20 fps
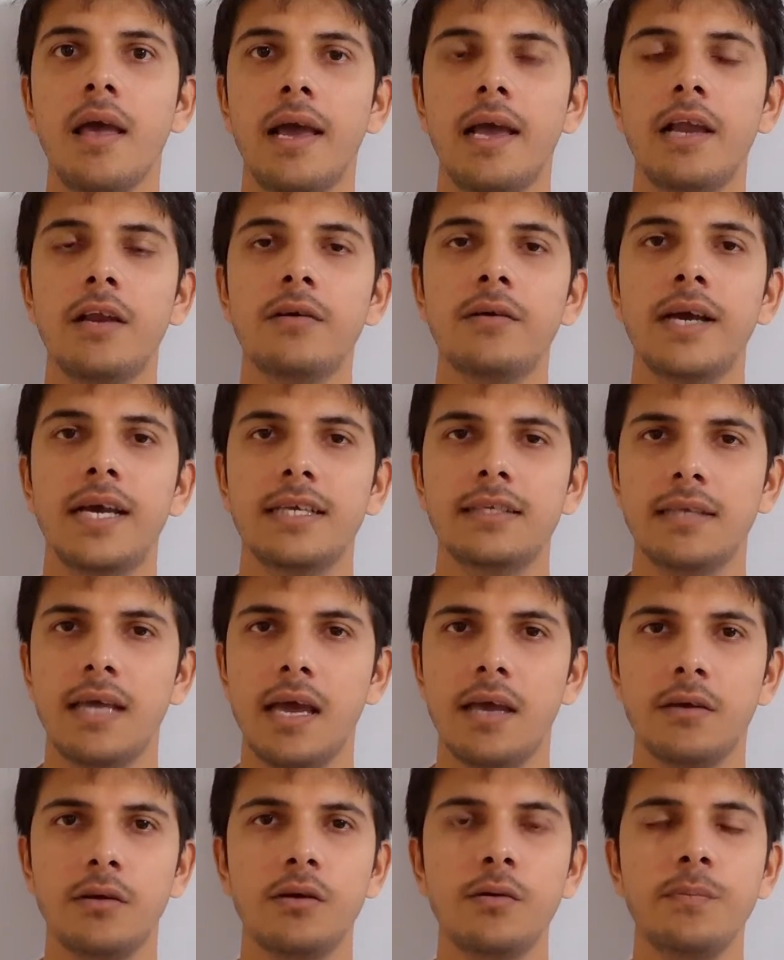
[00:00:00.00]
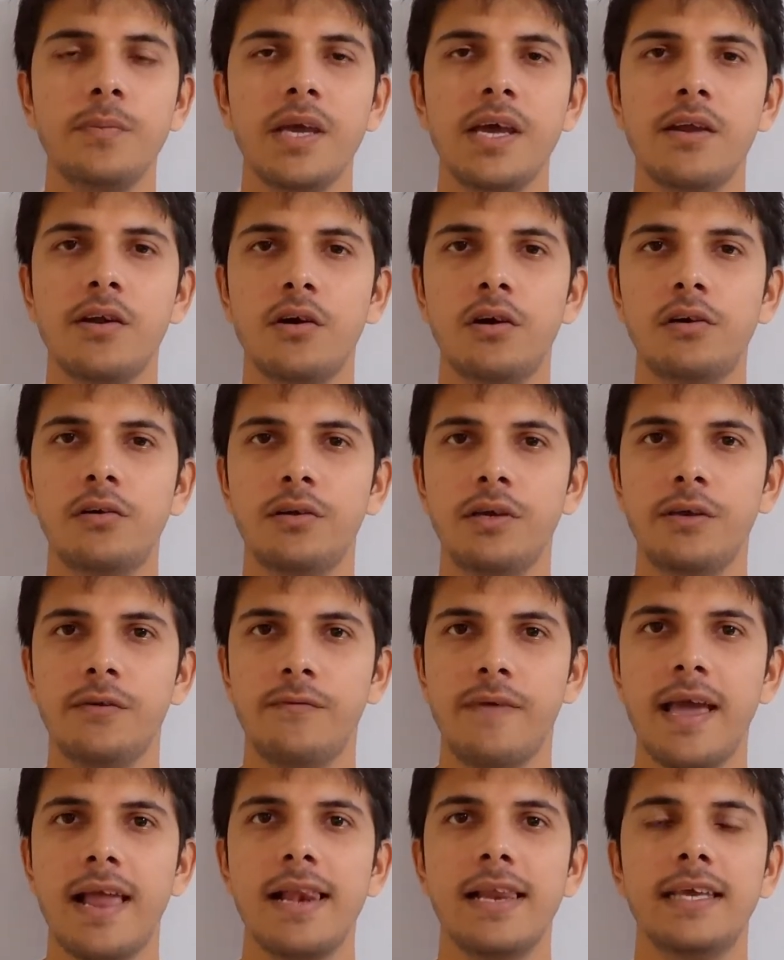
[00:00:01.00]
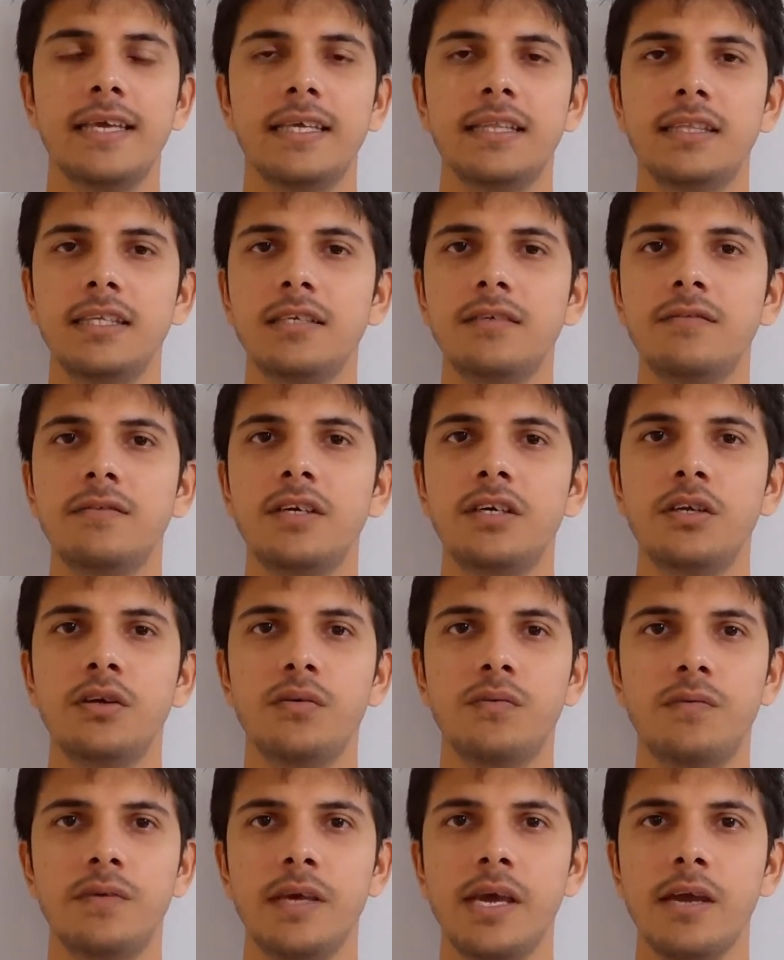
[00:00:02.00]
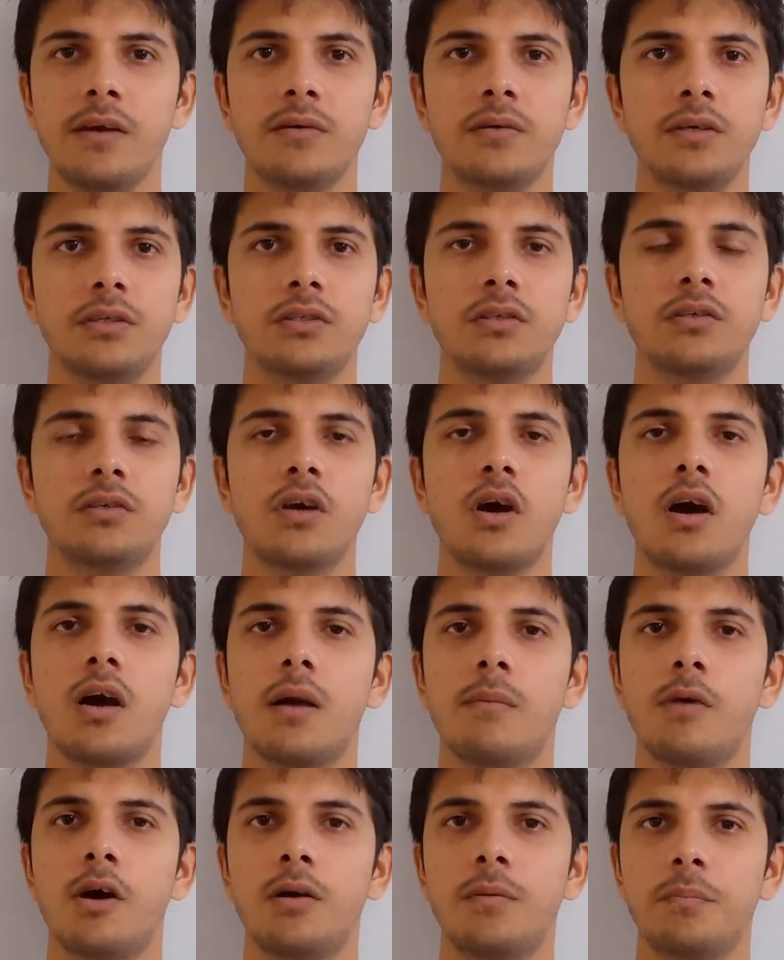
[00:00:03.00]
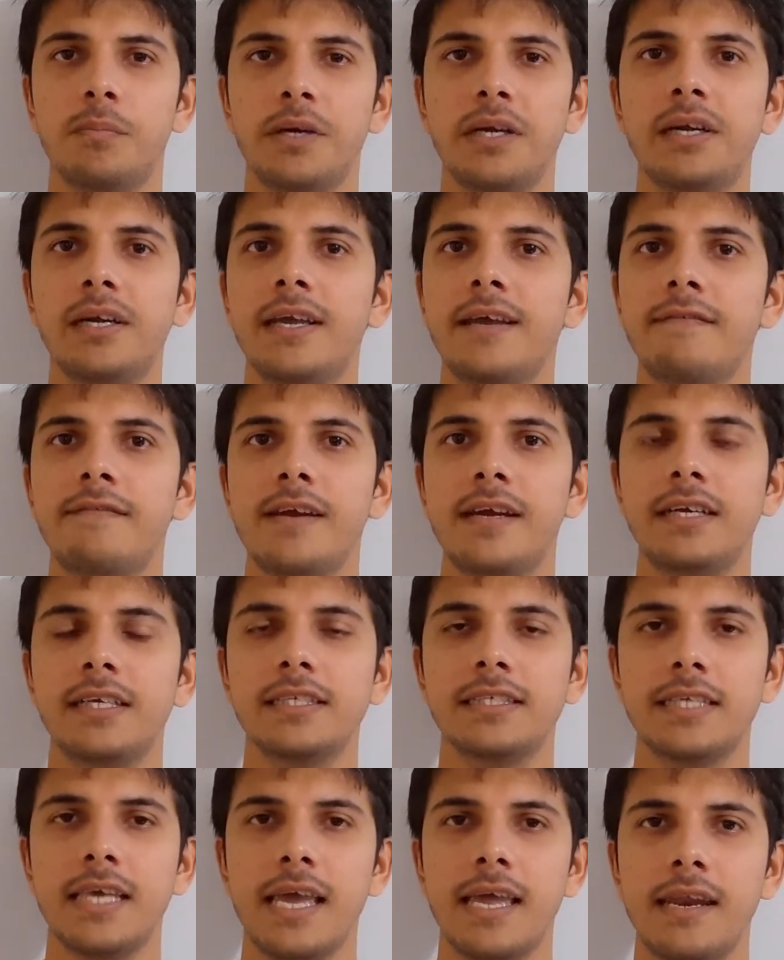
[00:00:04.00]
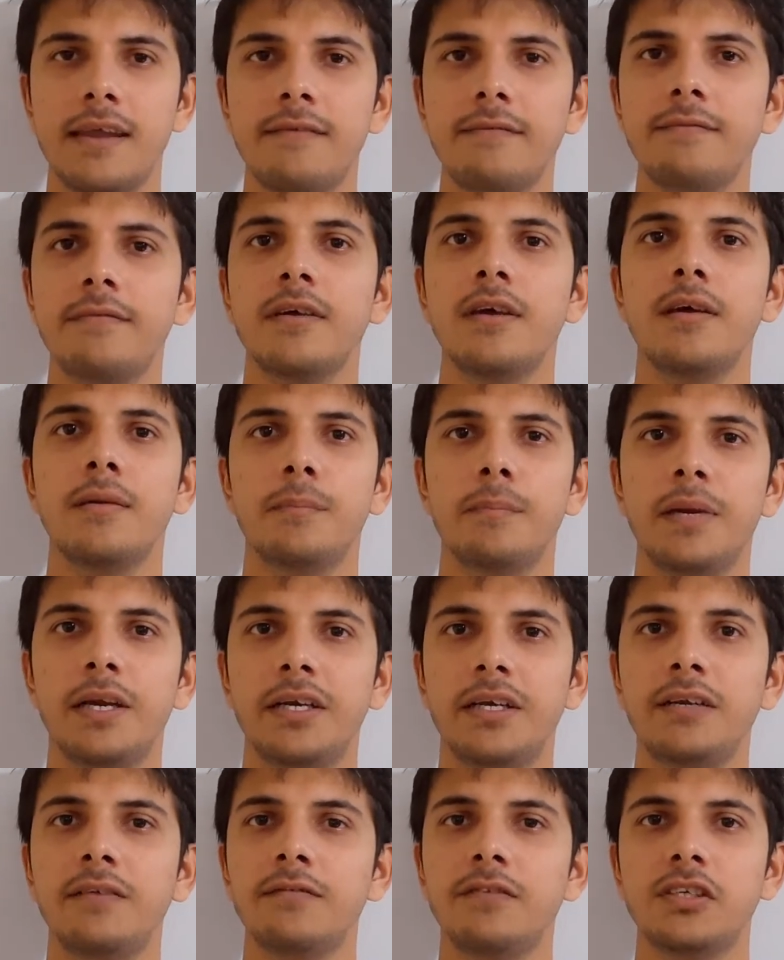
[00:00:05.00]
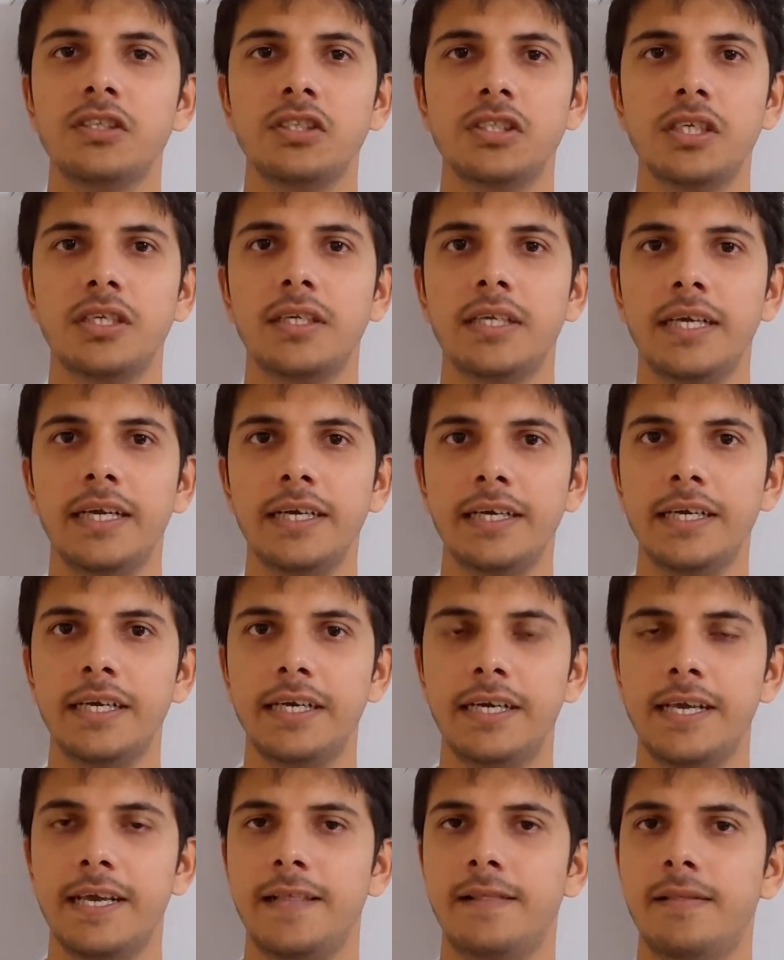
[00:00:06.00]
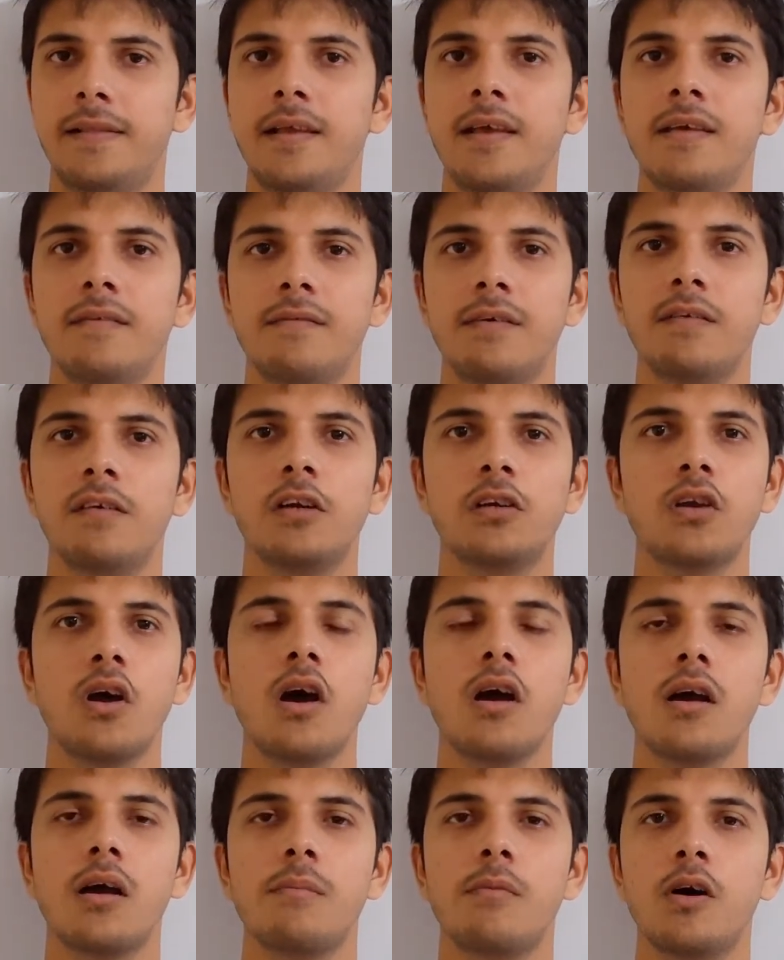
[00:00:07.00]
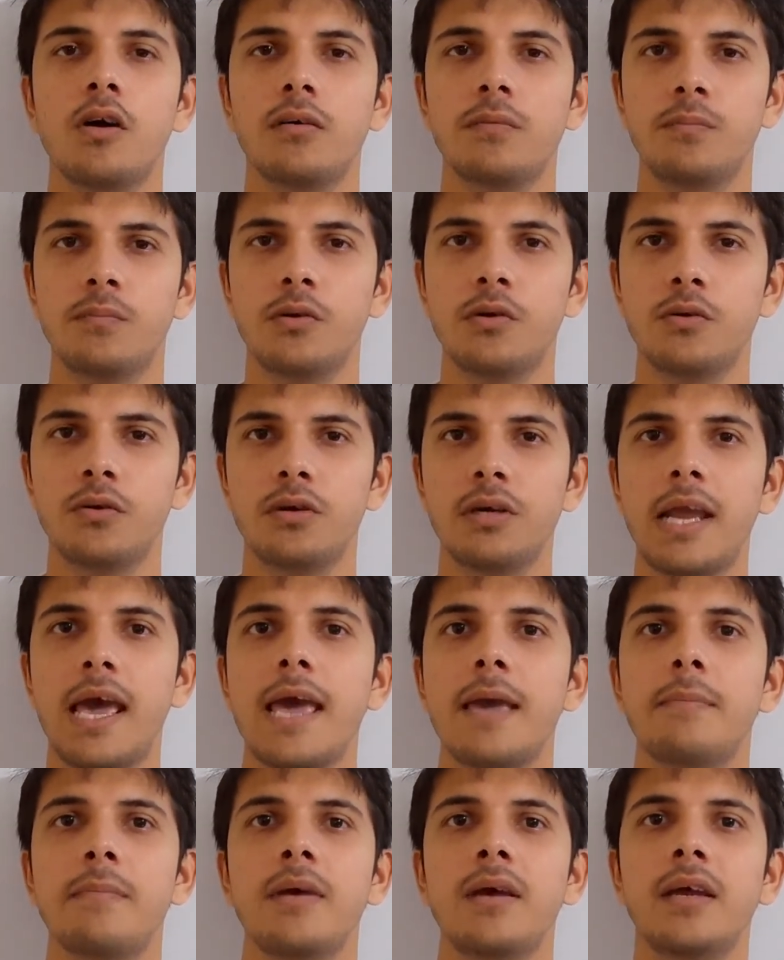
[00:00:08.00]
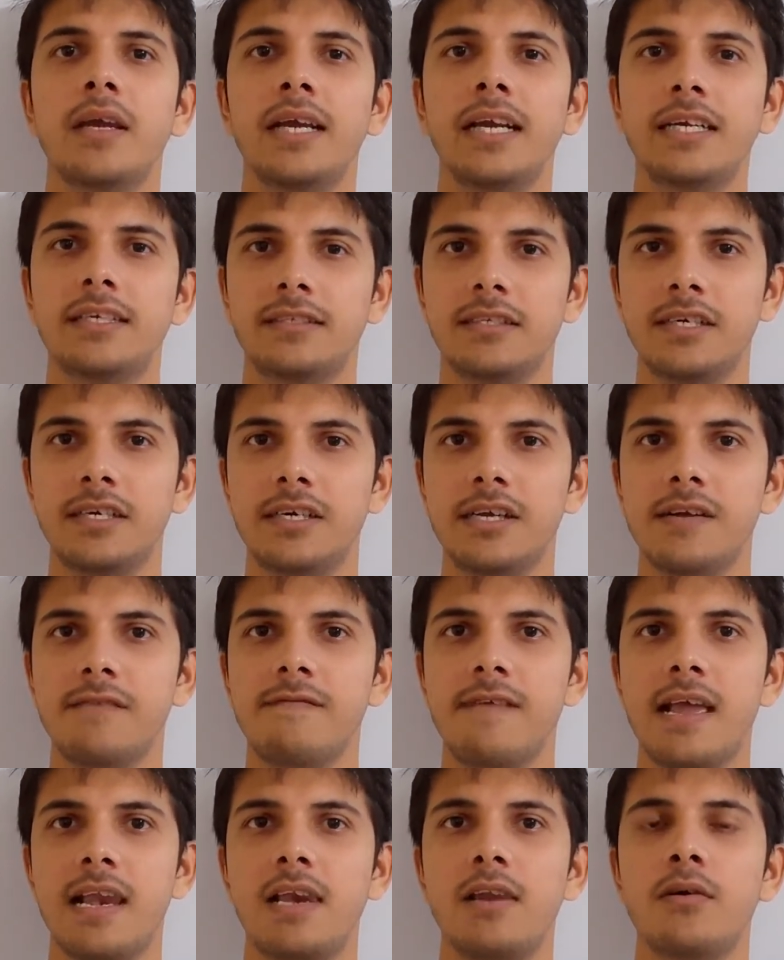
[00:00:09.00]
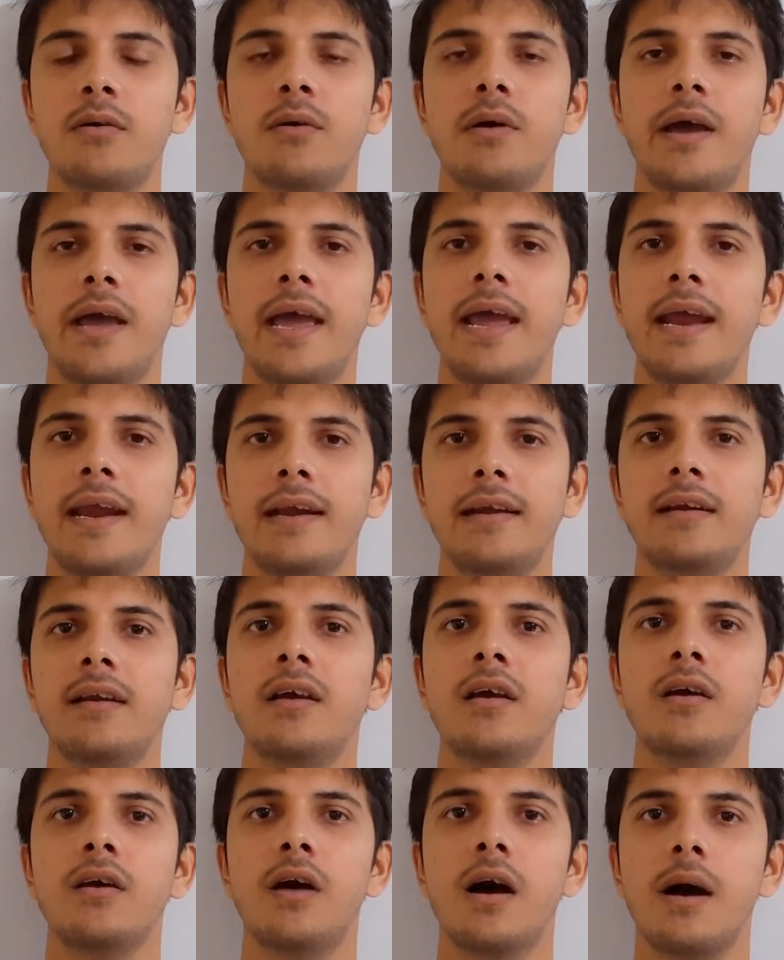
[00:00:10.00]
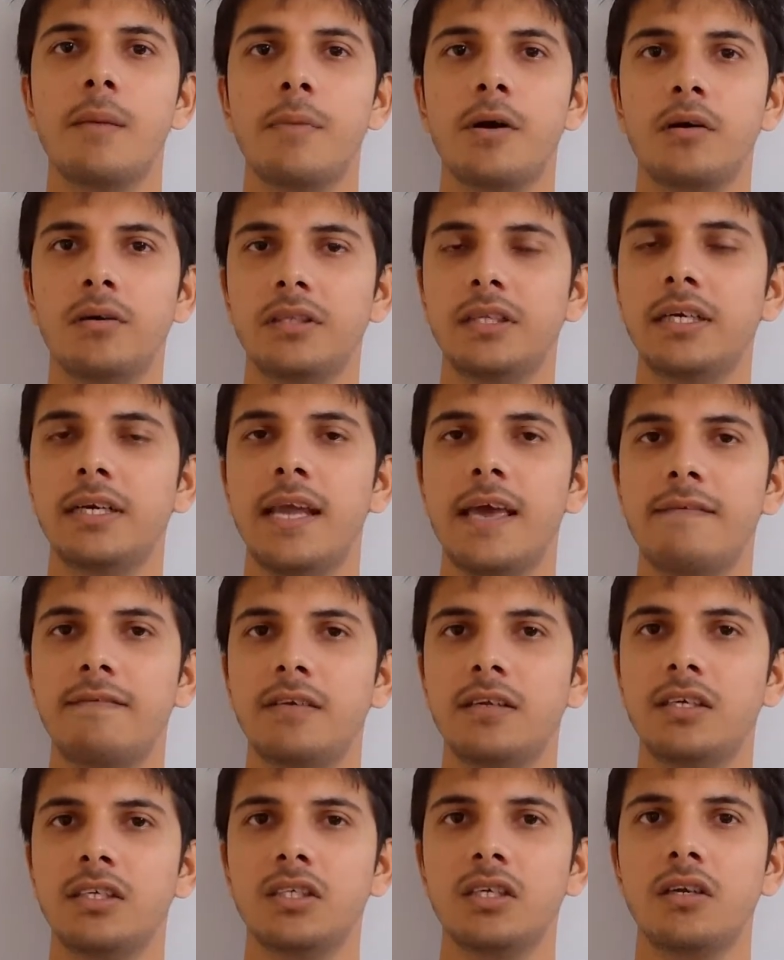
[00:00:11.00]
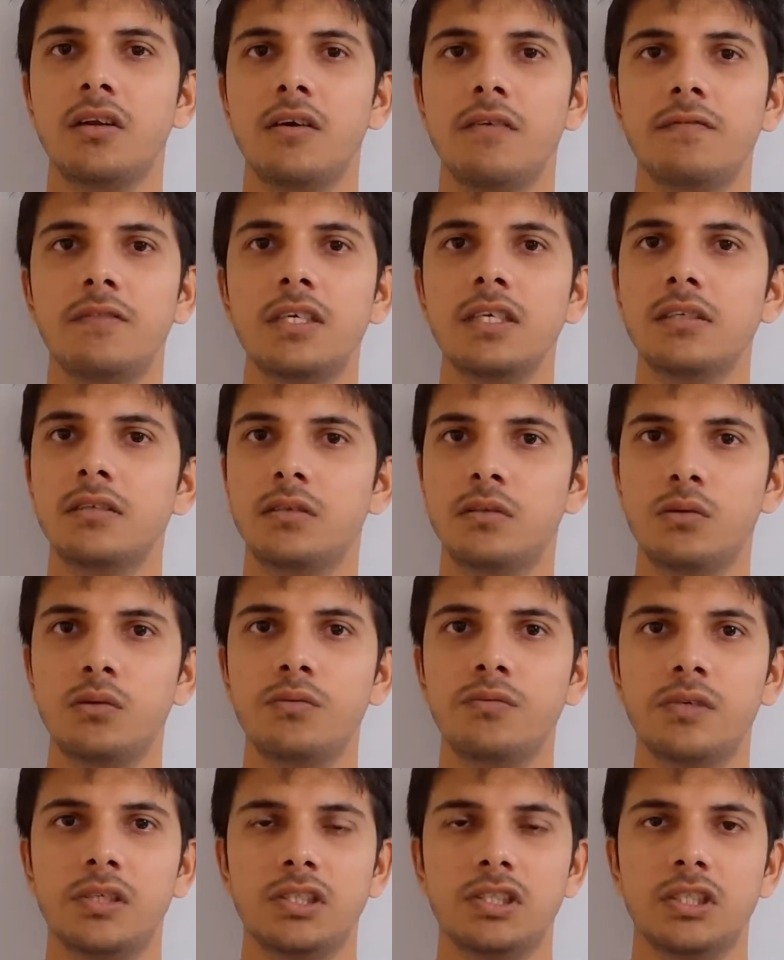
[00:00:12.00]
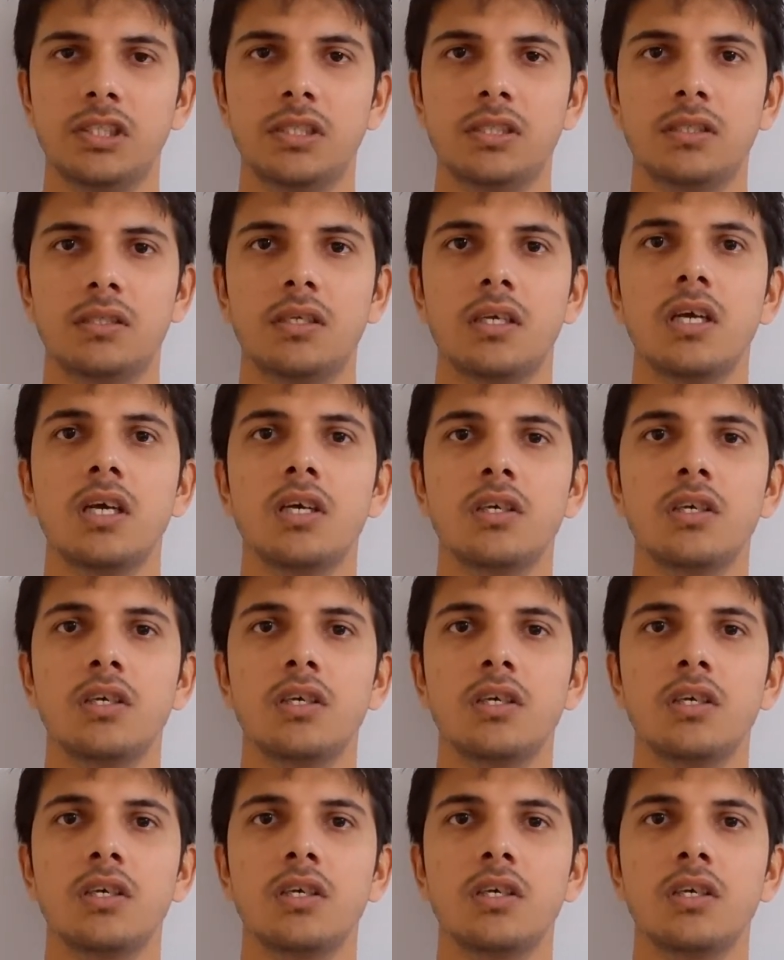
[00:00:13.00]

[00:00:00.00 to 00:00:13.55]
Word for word: Hello guys, I hope you are all doing well. In this video, we are going to talk about printf and scanf built-in function in detail. We will talk about prototype, its return value and about the definition of these two functions.